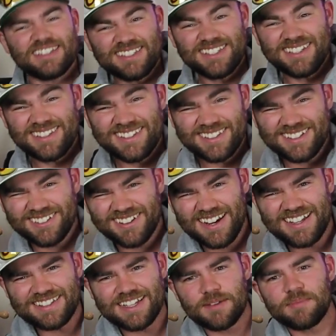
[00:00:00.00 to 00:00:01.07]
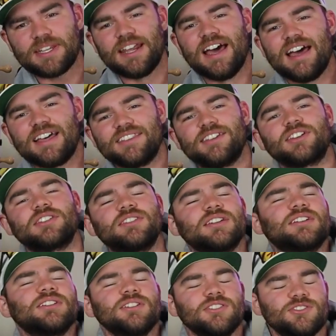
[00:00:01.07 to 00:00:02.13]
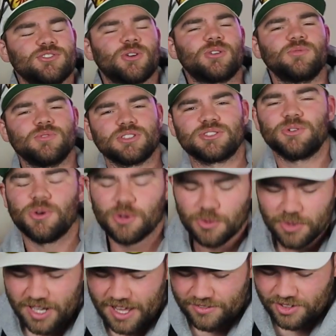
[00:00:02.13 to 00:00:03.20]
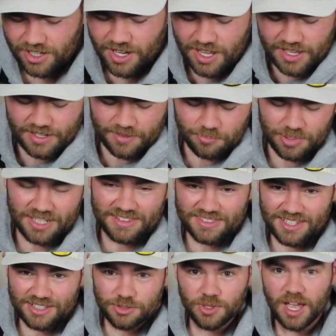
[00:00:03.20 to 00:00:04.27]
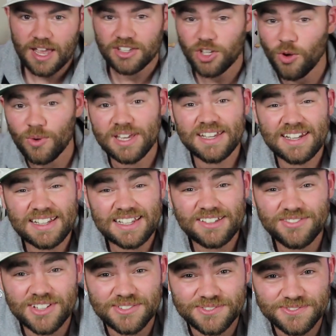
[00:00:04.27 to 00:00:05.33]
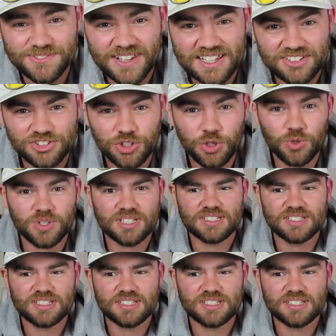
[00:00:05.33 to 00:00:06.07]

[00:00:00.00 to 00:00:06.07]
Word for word: Cause this is crazy. I mean, the, the clear Jordan was cool or whatever, but this, yo, it even fit too.